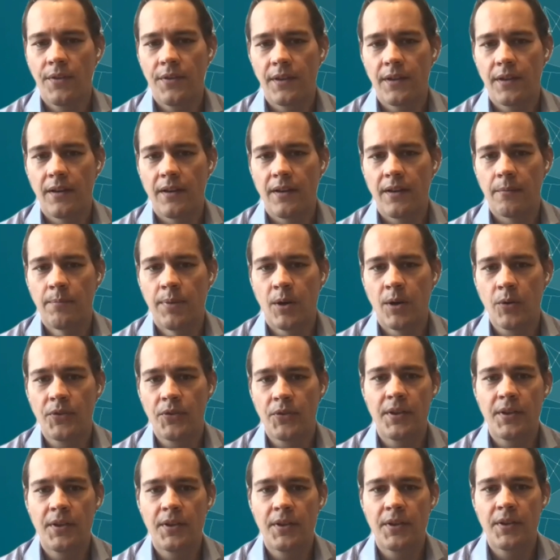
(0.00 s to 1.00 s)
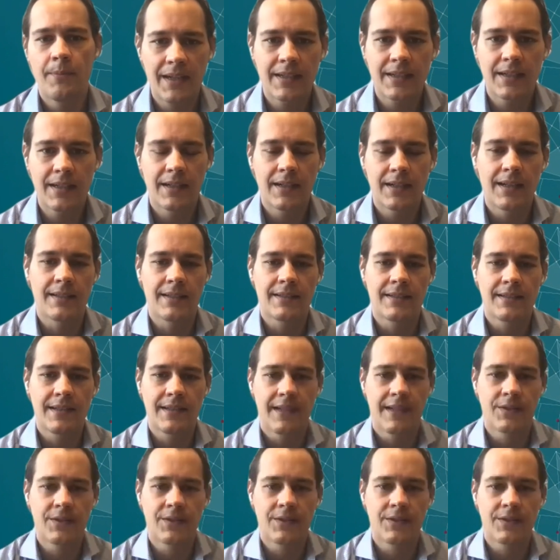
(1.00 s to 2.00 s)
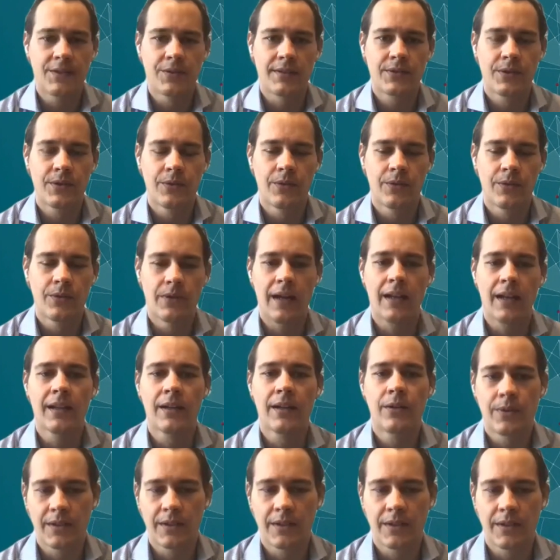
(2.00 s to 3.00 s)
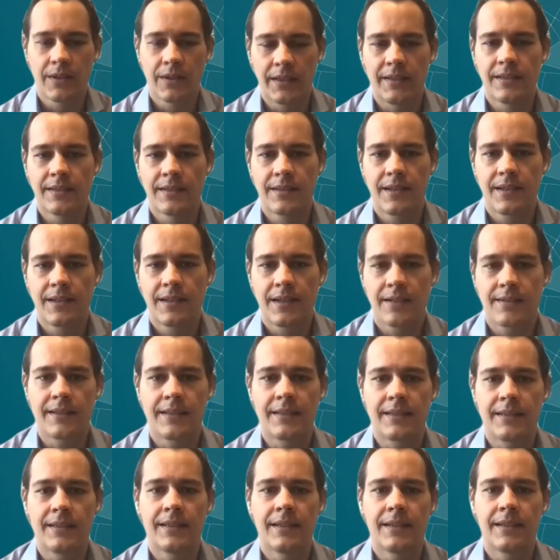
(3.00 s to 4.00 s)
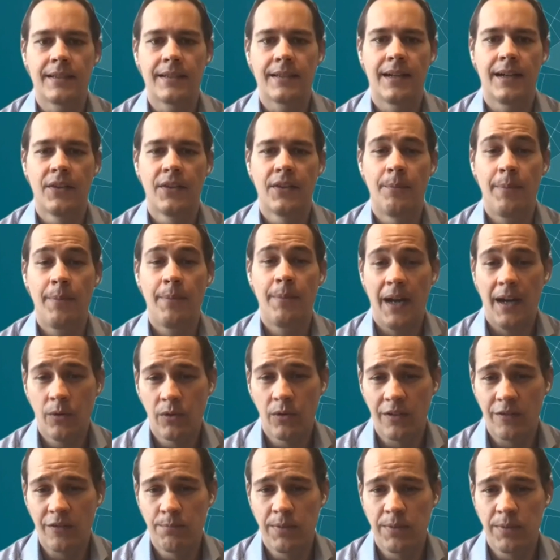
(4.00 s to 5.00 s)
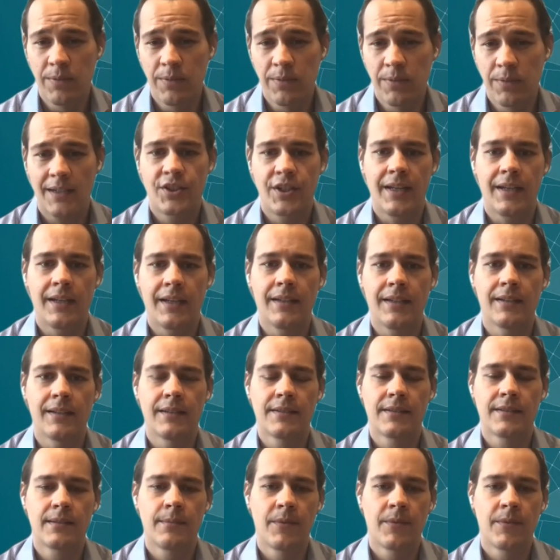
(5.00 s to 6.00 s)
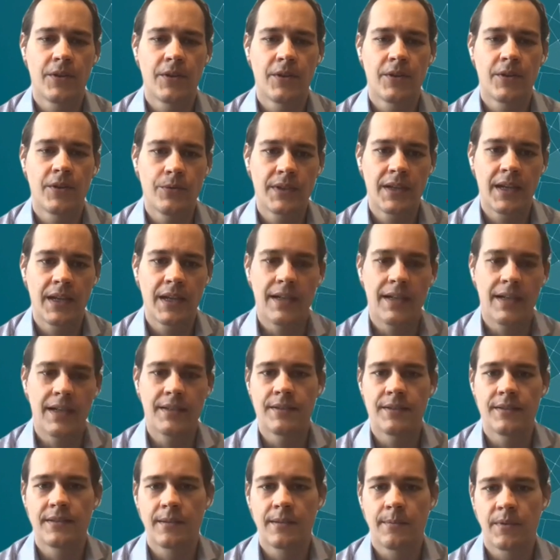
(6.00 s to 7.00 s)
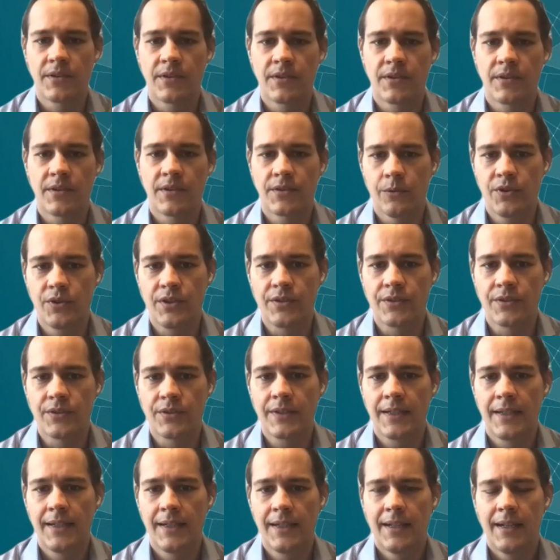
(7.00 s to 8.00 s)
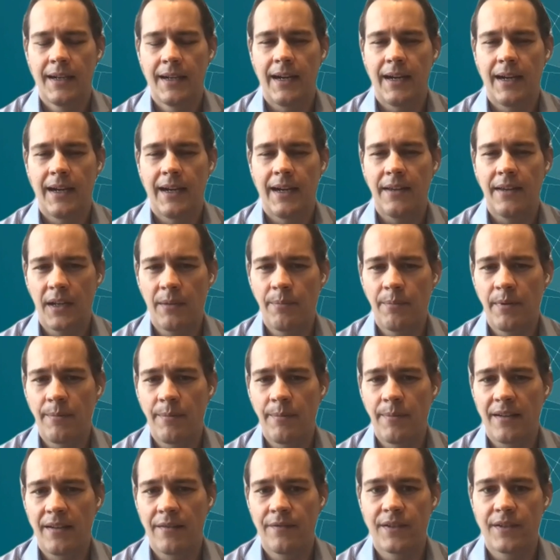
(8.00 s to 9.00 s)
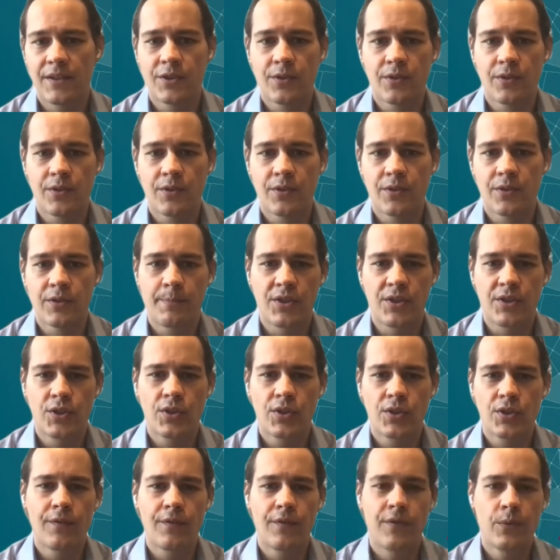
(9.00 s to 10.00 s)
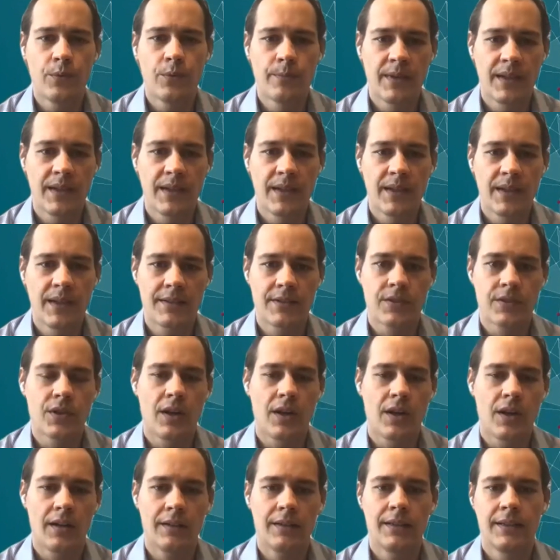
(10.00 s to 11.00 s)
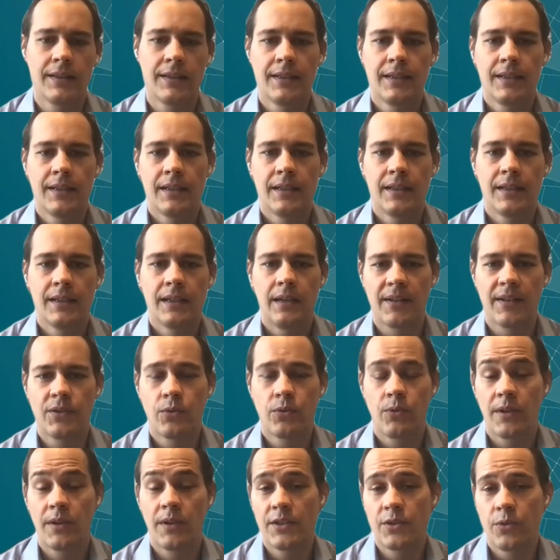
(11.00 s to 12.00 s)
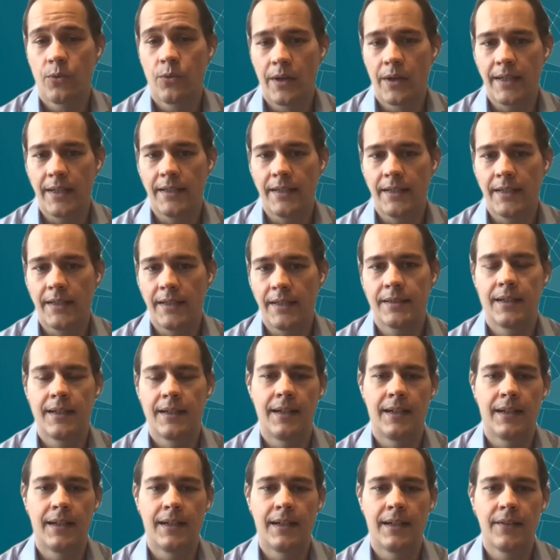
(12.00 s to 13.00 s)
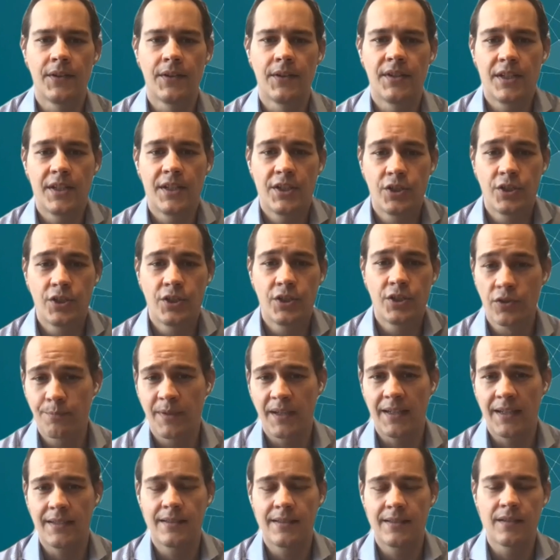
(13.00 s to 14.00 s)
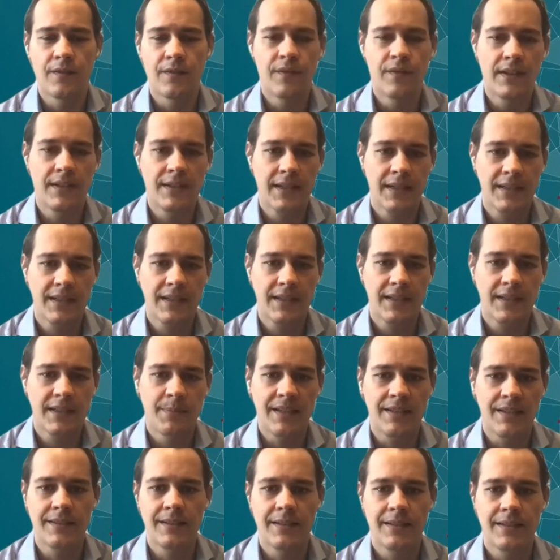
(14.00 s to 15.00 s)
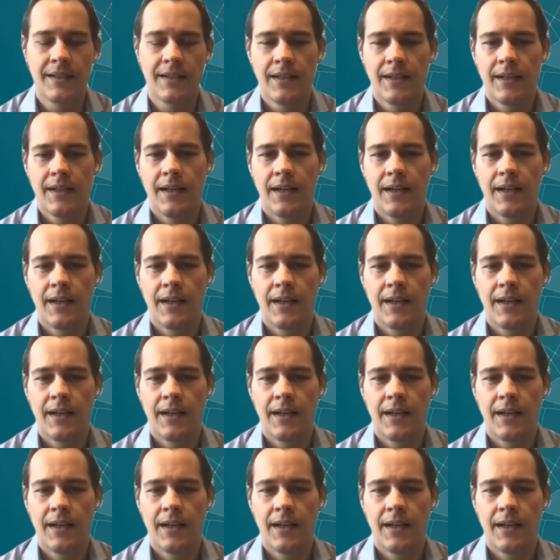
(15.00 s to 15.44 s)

With both Tamika and Sandra so eloquently discussing the power of blockchain, some of the use cases, some of the solutions, I thought it'd be beneficial to spend just a few minutes to talk about 2020, the digital space, the fintech space,